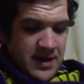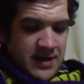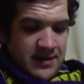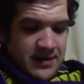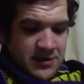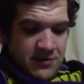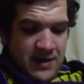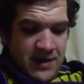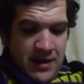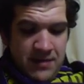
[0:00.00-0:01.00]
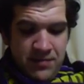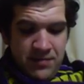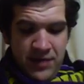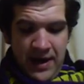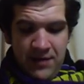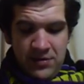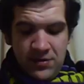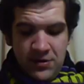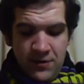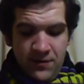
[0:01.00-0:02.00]
that so now I may break out into
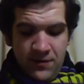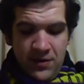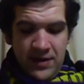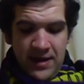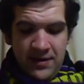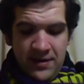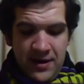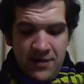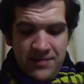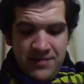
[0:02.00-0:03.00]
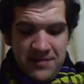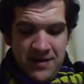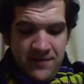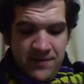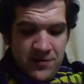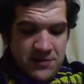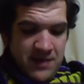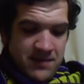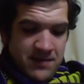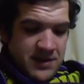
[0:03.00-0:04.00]
the overworld and there, by main force,
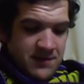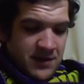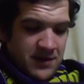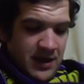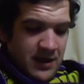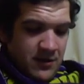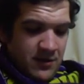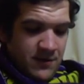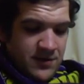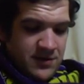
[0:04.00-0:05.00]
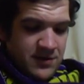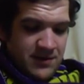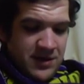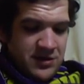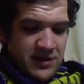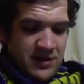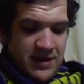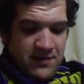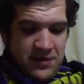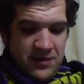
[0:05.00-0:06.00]
make myself king over some nation they
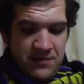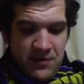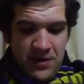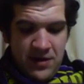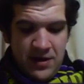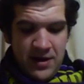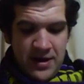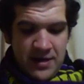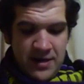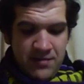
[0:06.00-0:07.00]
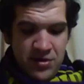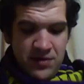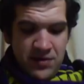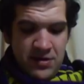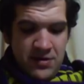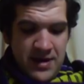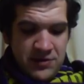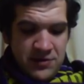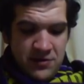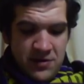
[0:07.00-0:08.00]
never did me wrong, murdering their
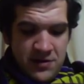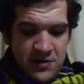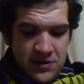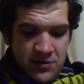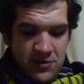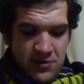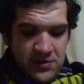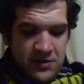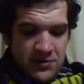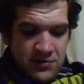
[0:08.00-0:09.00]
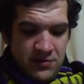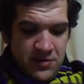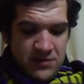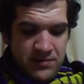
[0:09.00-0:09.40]
natural lords and holding their throne as